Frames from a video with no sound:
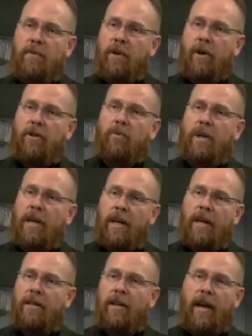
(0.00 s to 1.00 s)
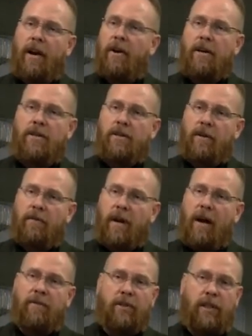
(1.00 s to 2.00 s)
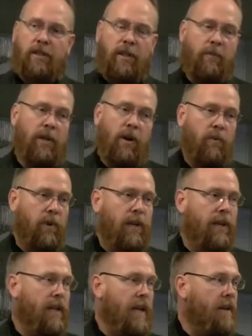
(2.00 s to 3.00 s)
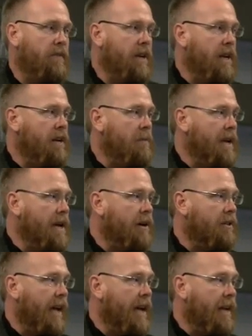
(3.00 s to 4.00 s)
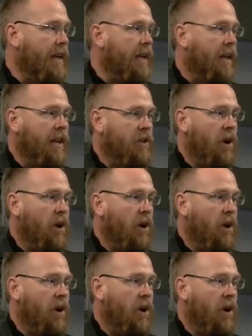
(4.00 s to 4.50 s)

It's because we get into areas of conversation that we don't really even need to be entertaining.